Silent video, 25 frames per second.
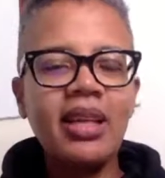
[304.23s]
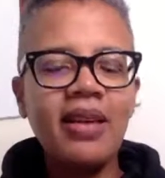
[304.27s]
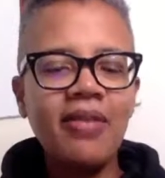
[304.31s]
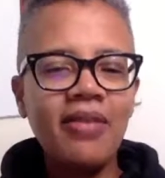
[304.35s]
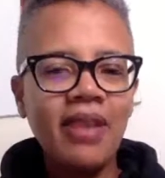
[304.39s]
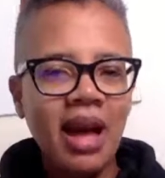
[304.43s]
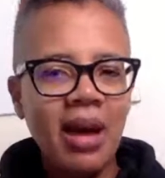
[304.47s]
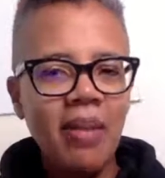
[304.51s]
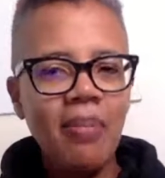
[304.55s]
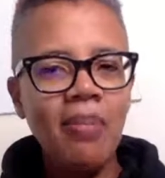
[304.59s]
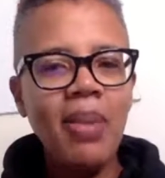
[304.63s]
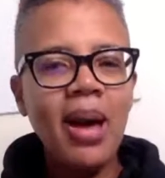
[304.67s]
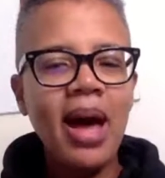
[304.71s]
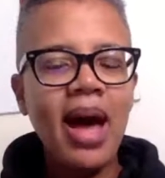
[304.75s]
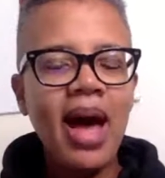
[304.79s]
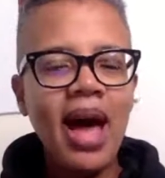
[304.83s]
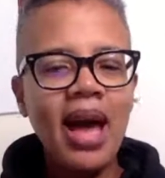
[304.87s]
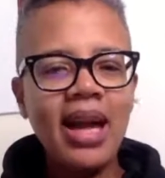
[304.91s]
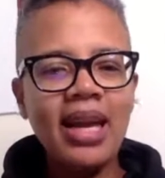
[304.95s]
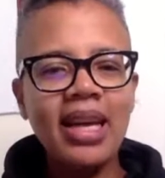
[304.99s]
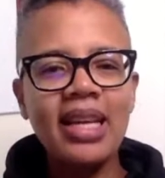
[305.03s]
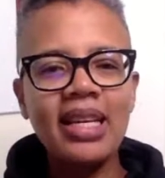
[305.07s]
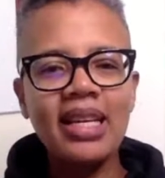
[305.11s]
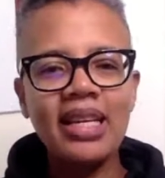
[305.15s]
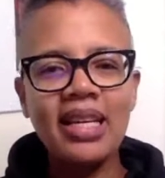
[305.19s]
I've got
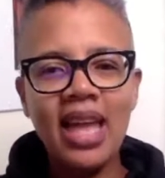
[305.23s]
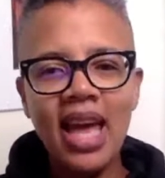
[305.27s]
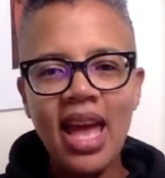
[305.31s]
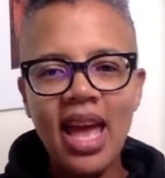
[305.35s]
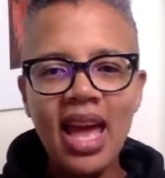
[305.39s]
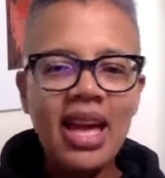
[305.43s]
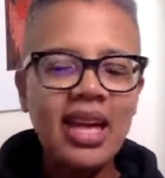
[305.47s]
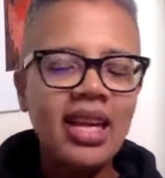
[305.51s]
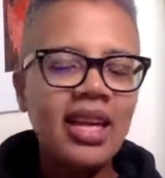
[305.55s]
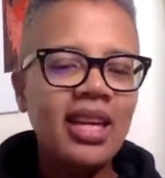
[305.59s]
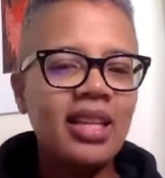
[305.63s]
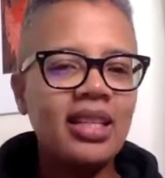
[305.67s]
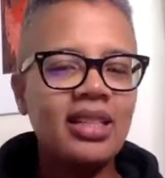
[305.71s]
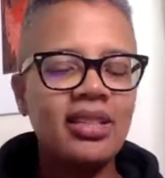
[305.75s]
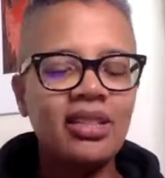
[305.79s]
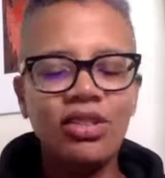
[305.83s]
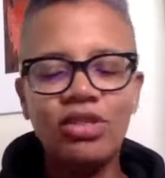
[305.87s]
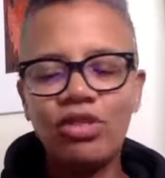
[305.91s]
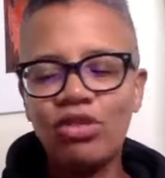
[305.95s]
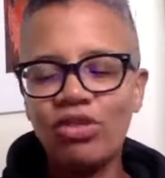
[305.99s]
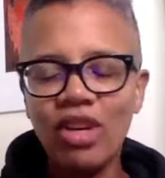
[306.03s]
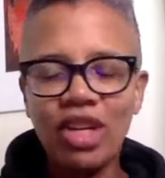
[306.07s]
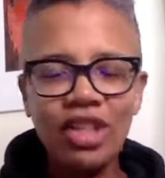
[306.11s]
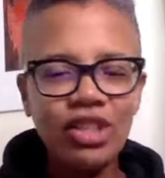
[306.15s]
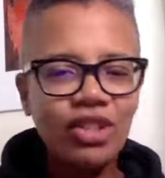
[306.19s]
back and neck and
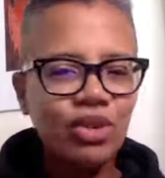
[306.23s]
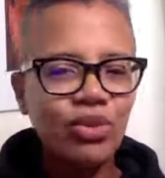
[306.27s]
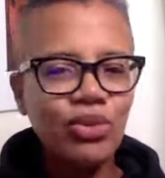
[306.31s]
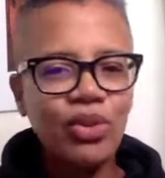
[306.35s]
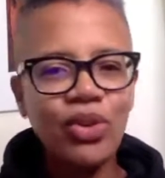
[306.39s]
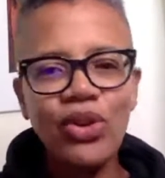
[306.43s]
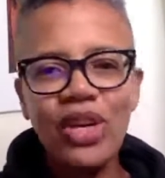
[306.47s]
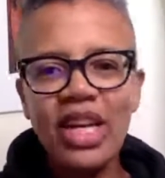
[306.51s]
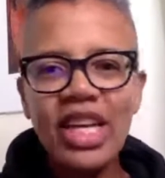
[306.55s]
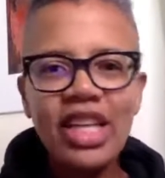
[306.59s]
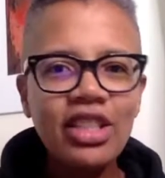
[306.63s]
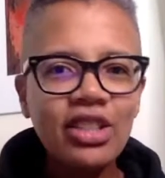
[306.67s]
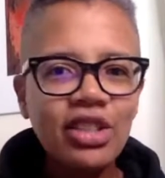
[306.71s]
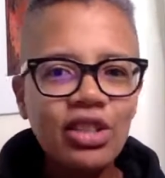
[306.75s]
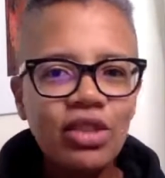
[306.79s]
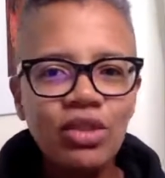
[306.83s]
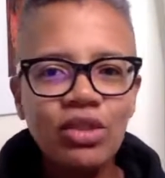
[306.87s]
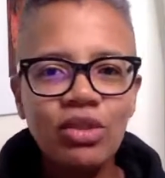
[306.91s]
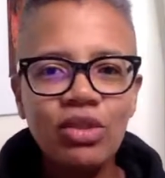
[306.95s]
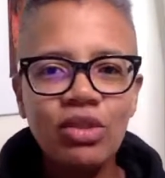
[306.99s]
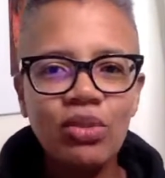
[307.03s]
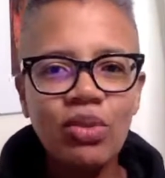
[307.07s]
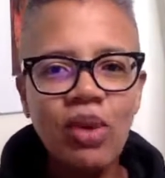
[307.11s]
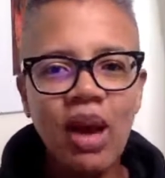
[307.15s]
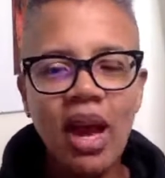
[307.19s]
structural
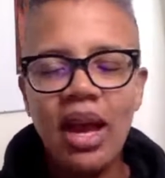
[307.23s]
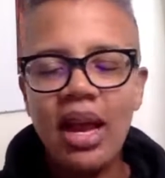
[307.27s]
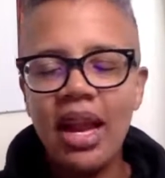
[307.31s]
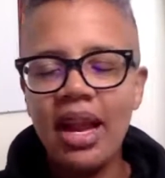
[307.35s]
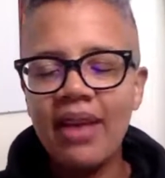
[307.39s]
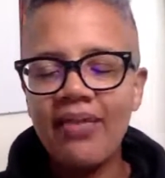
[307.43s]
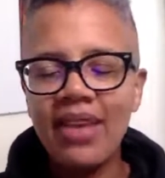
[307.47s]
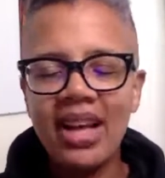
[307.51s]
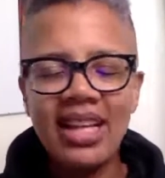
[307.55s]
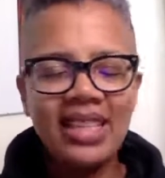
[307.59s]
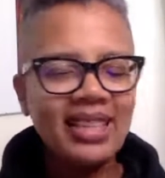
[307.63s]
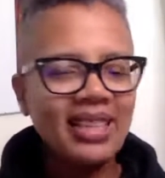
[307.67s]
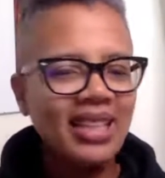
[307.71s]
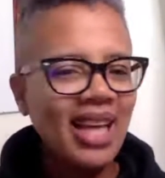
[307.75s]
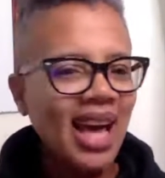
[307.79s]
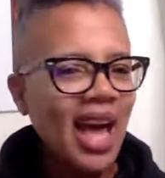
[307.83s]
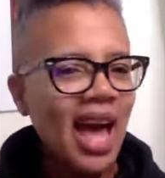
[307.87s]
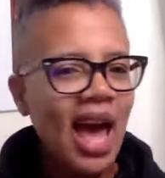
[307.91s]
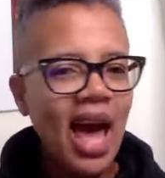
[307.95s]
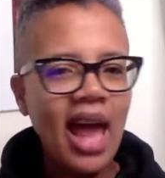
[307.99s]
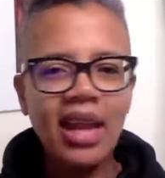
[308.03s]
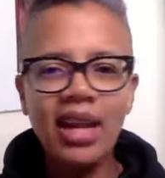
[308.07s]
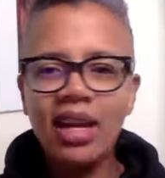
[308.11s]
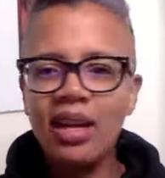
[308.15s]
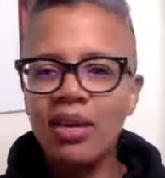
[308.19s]
issues, right? I've got
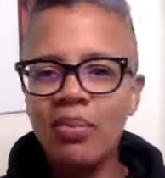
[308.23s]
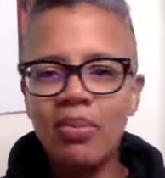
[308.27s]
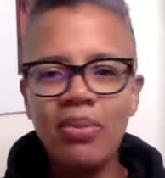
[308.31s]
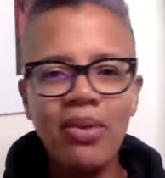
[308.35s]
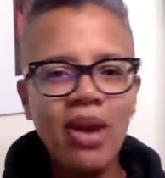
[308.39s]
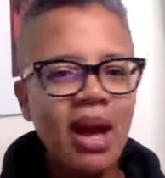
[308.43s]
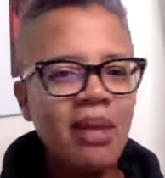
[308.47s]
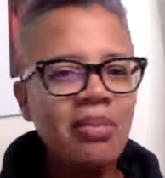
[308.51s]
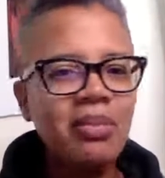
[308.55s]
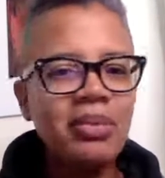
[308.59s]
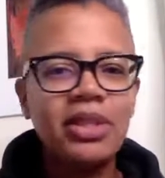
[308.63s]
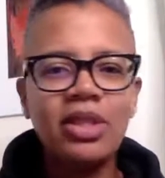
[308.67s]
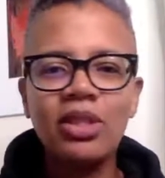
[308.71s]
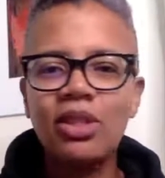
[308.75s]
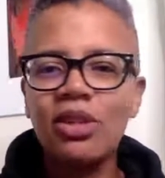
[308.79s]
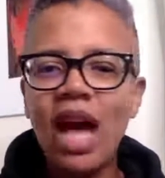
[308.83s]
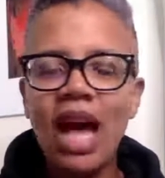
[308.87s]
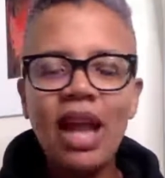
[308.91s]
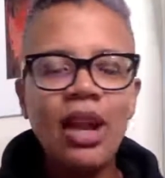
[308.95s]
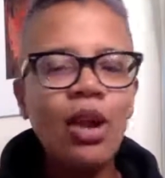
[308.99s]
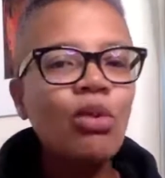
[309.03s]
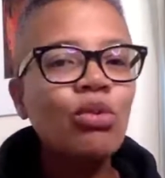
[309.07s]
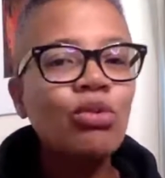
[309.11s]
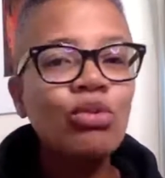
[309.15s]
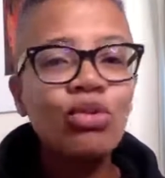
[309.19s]
sciatica problems, so I
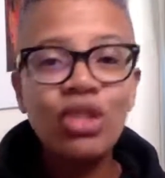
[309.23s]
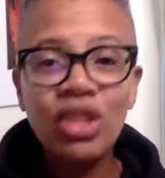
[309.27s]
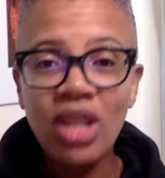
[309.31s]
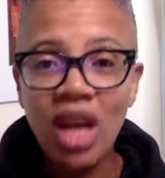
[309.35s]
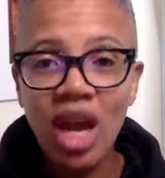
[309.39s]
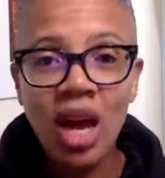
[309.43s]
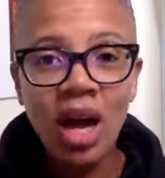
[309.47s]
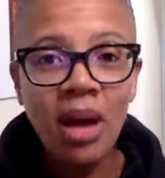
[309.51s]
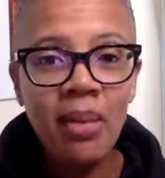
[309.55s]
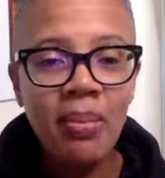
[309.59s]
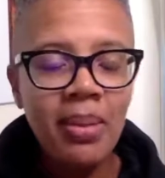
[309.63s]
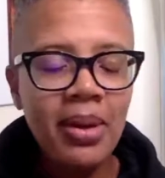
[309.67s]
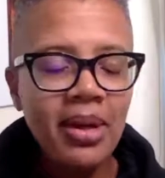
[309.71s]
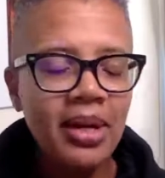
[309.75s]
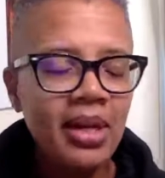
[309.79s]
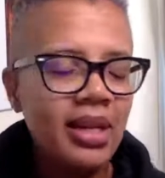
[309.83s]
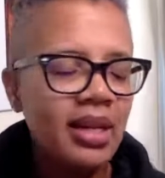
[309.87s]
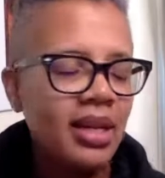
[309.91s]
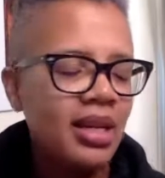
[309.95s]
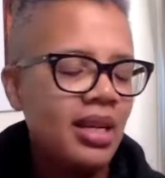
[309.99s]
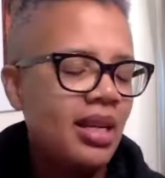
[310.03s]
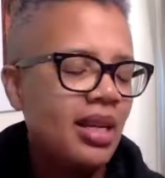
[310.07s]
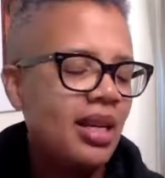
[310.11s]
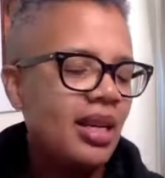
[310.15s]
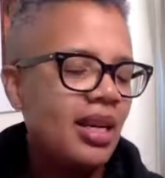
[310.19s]
don't jump.
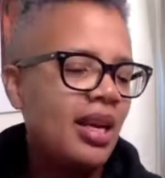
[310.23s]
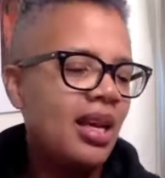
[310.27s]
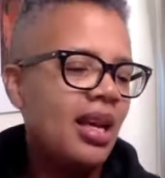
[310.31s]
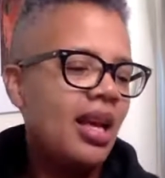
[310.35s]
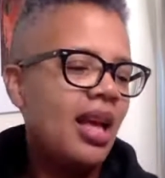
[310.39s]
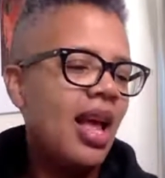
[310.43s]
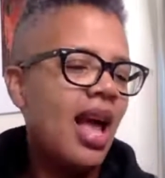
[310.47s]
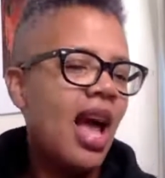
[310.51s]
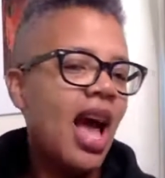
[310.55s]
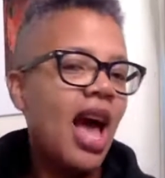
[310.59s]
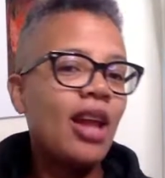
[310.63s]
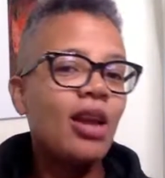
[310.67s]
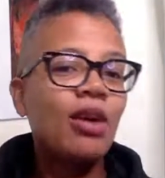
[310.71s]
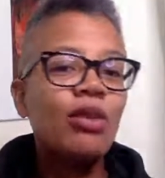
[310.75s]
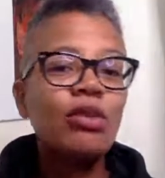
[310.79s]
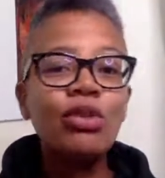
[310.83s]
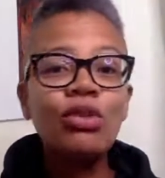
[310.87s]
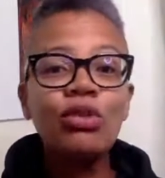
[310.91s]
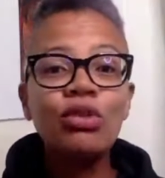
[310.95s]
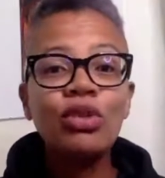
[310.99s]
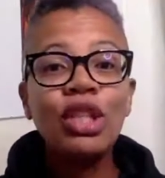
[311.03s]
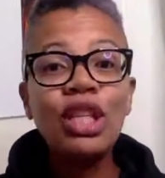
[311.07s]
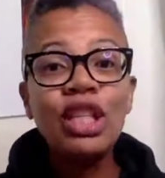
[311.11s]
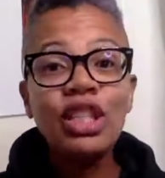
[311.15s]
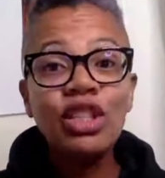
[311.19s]
I don't
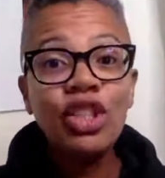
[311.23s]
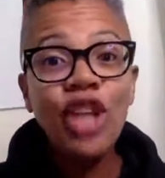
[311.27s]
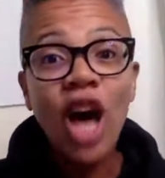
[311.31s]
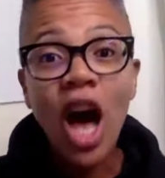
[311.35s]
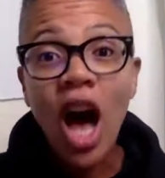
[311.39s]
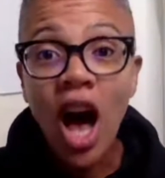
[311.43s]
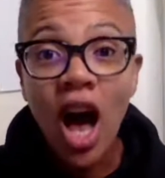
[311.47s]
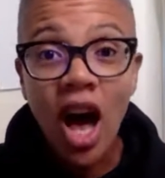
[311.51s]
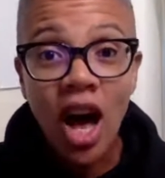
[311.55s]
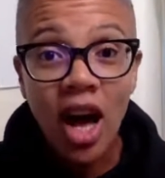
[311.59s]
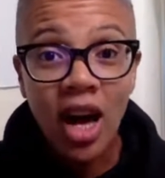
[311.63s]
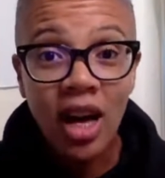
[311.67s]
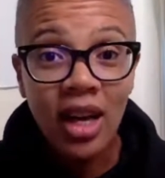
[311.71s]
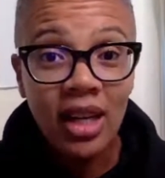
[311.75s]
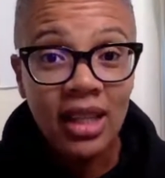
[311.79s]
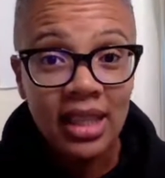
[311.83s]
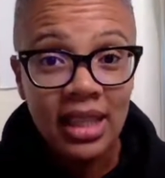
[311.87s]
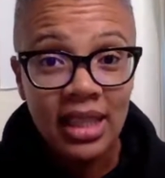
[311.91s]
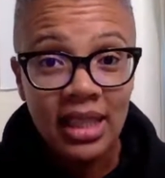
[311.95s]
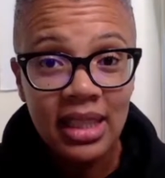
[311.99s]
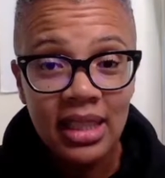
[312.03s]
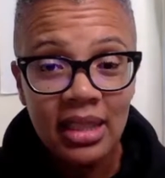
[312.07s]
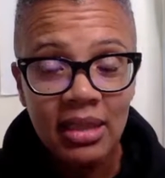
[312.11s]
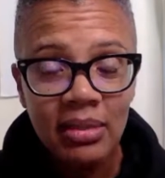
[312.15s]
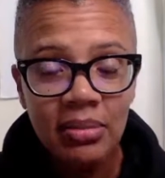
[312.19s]
usually jog
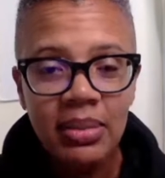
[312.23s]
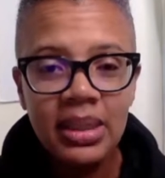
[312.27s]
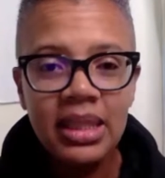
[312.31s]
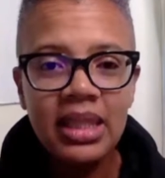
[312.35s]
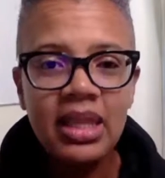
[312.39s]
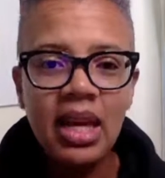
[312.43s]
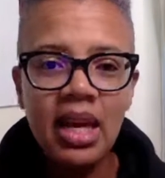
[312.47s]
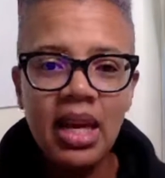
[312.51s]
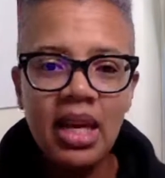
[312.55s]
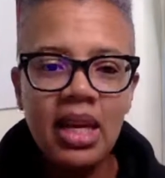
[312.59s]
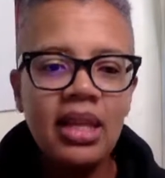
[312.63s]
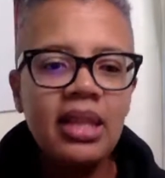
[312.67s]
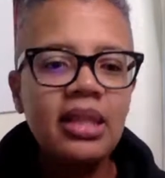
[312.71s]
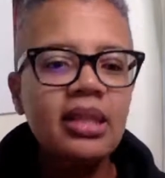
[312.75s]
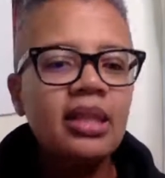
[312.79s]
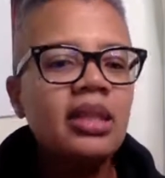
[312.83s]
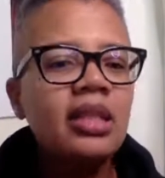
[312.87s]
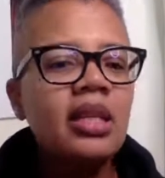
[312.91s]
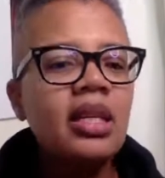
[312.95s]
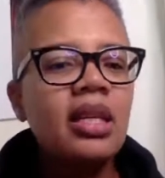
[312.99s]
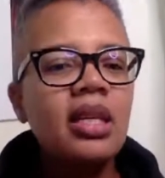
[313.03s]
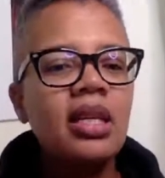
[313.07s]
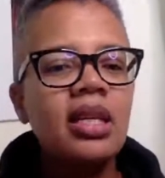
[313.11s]
because